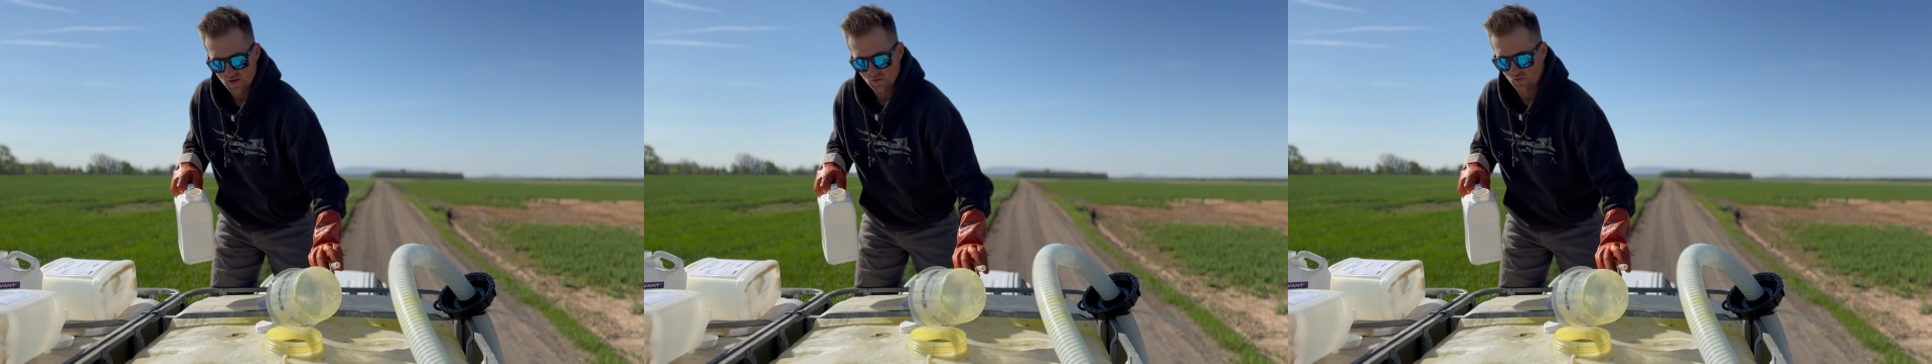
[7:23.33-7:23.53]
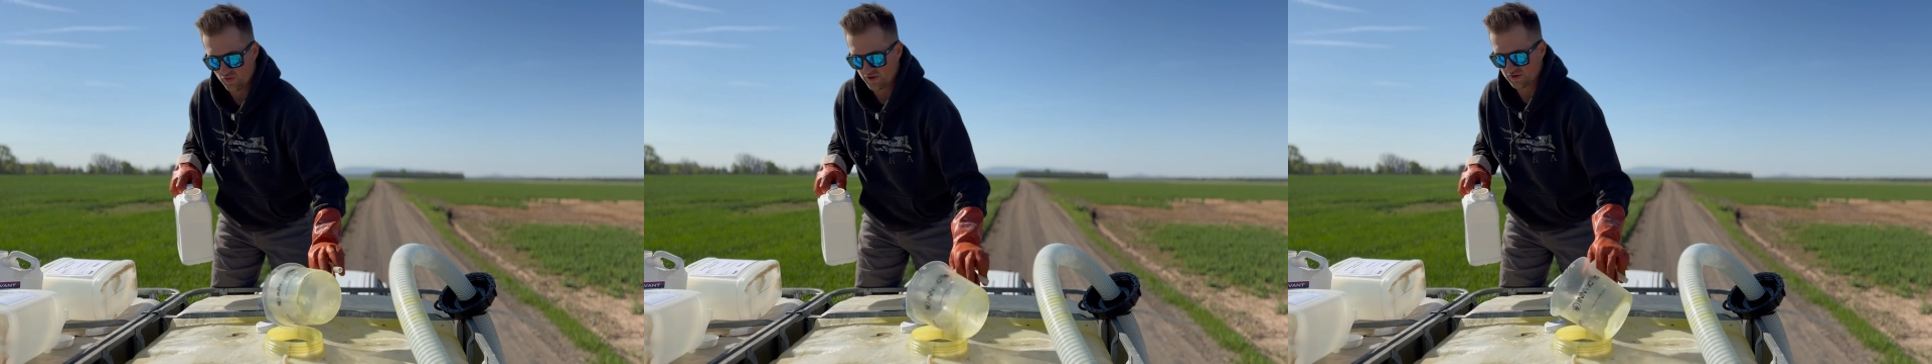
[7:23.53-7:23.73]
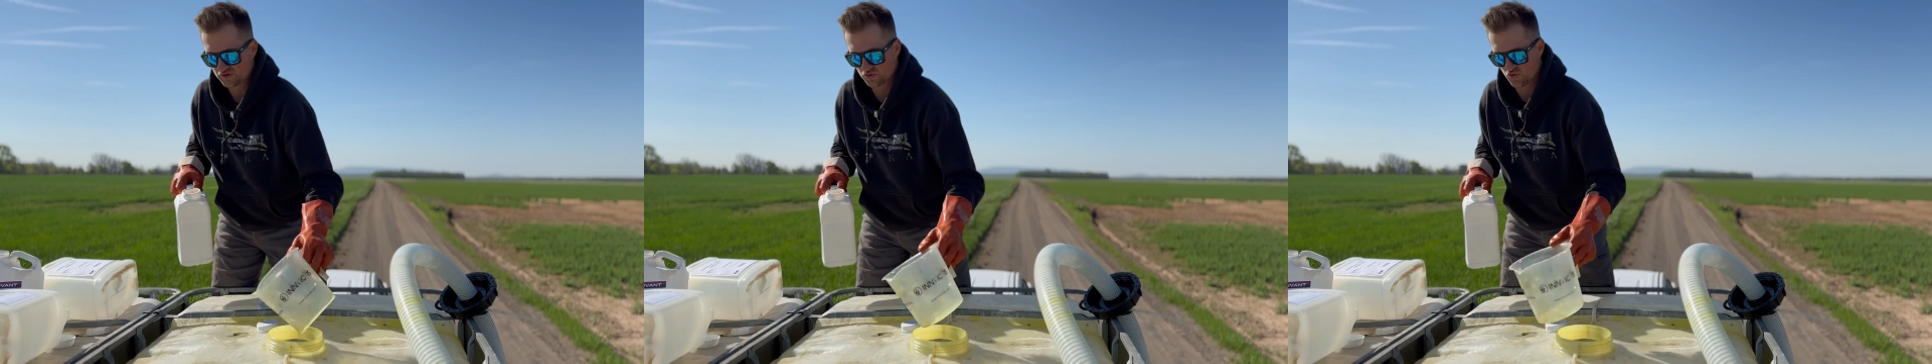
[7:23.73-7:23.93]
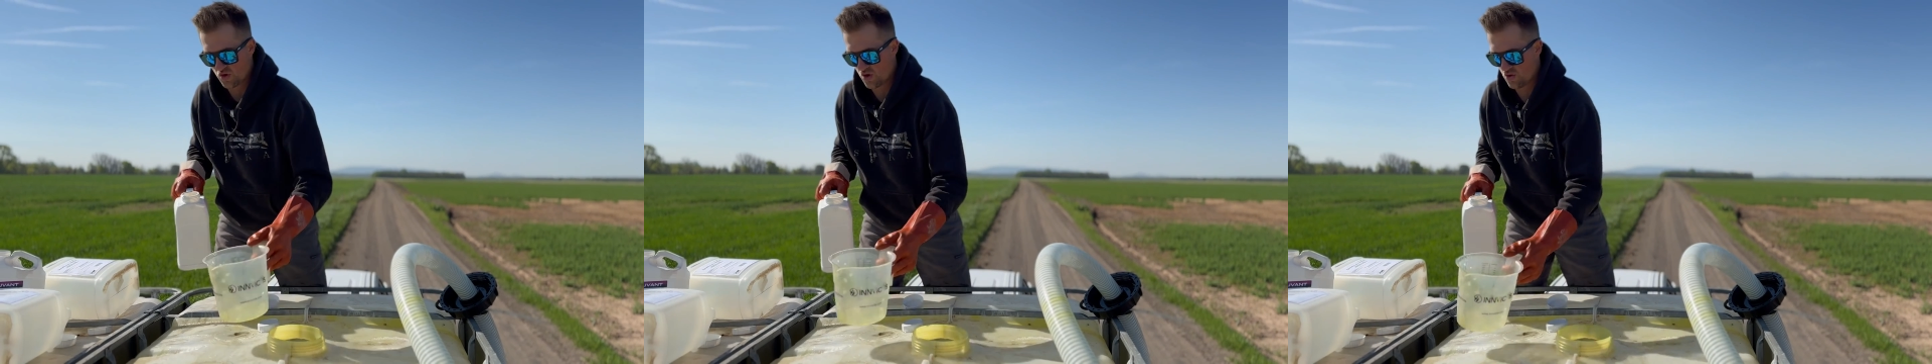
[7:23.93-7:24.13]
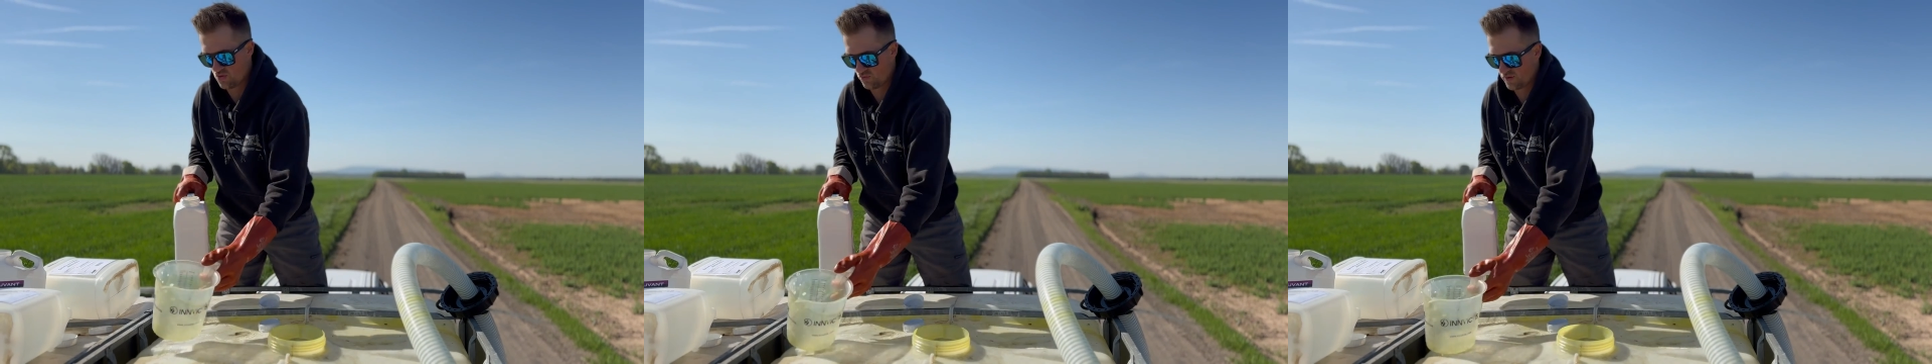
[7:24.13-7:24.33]
with a
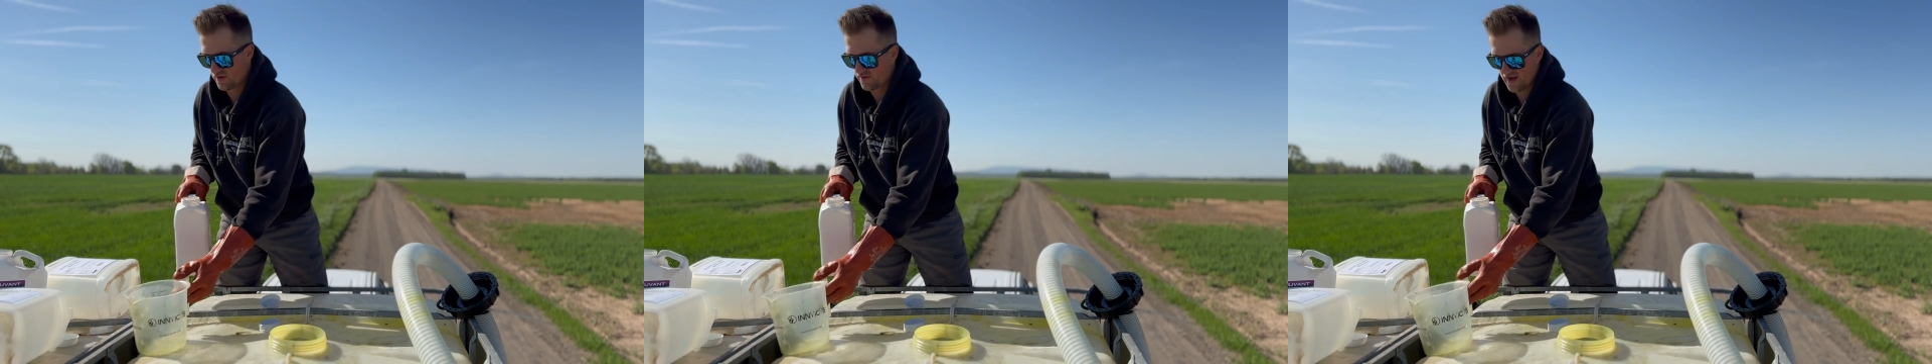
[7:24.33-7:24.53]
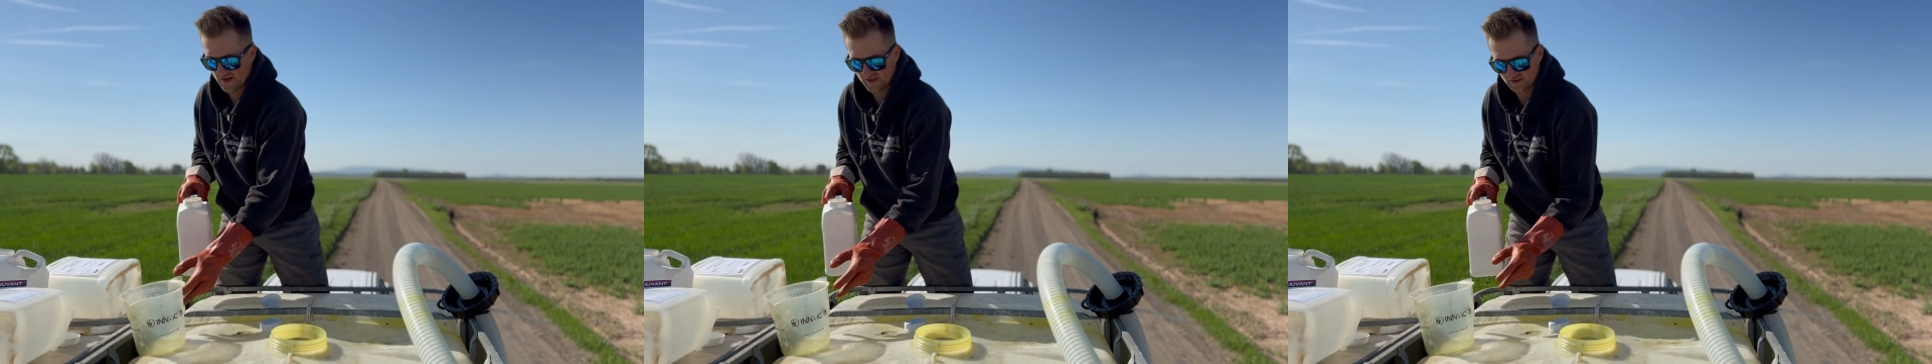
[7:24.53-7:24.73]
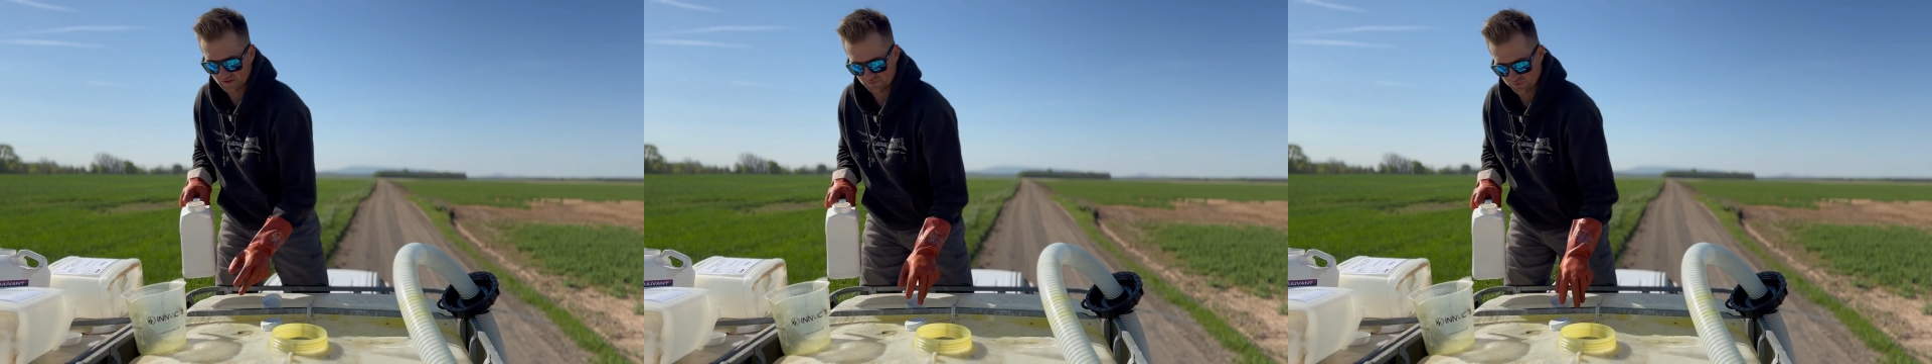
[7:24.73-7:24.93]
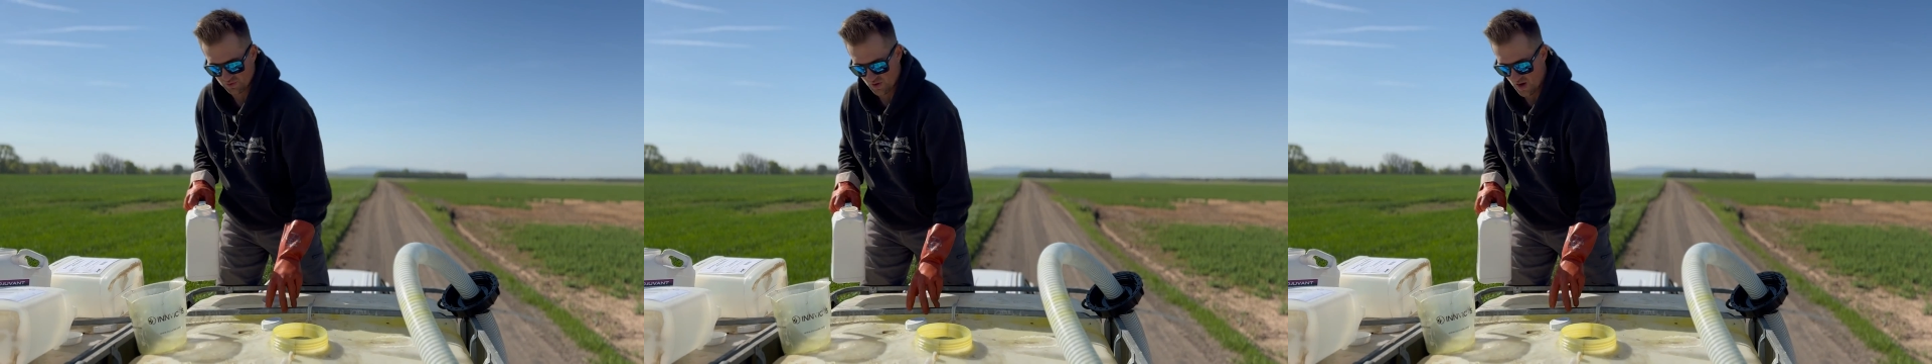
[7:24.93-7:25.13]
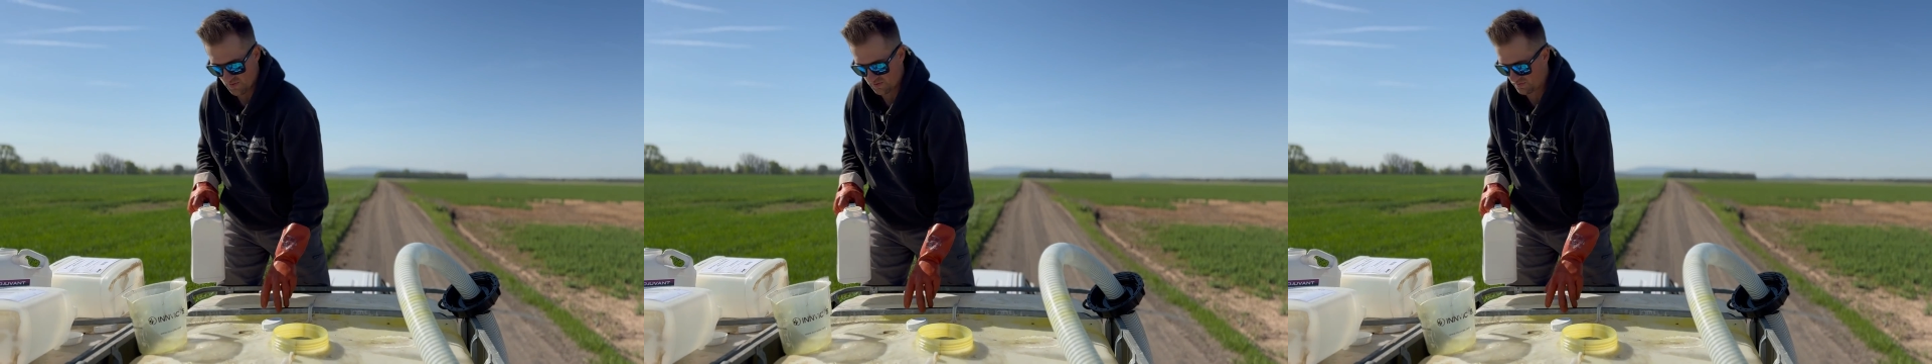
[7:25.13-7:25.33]
drone, that is
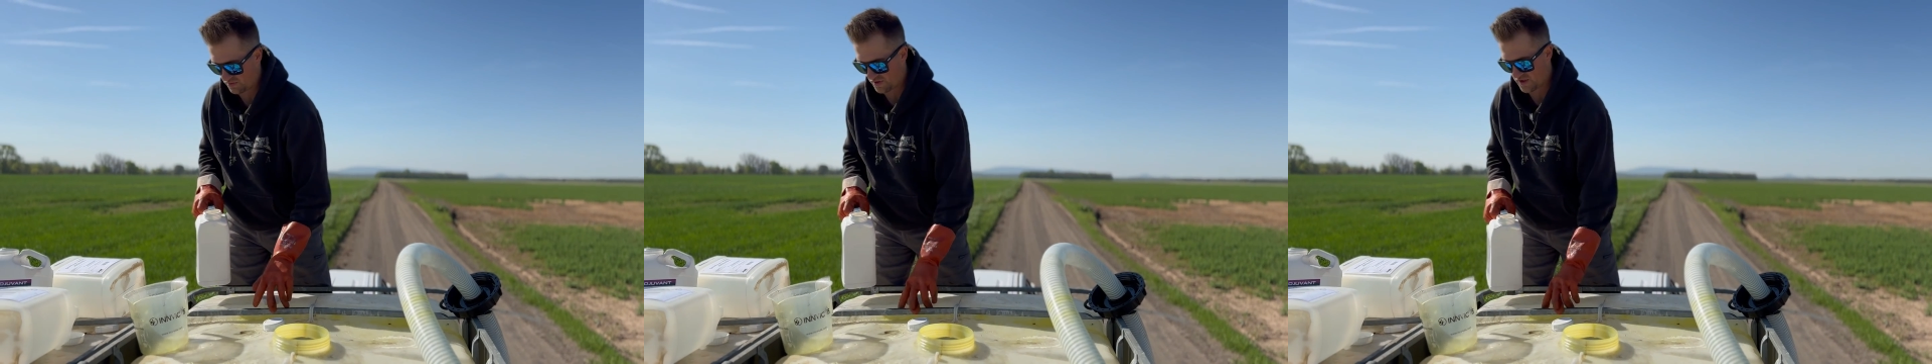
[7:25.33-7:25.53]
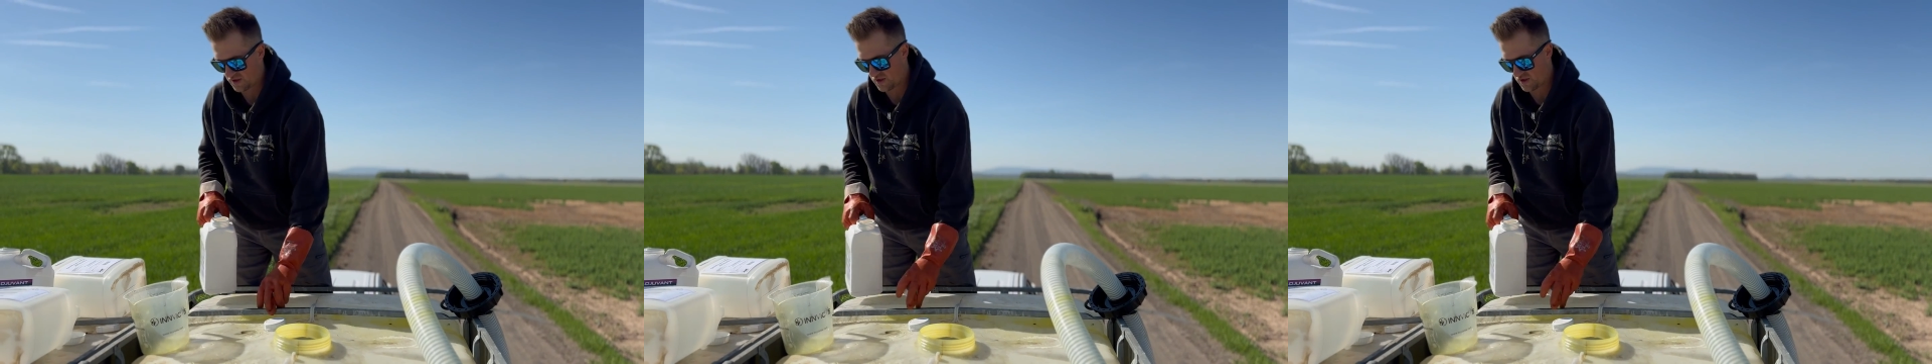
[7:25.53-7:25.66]
probably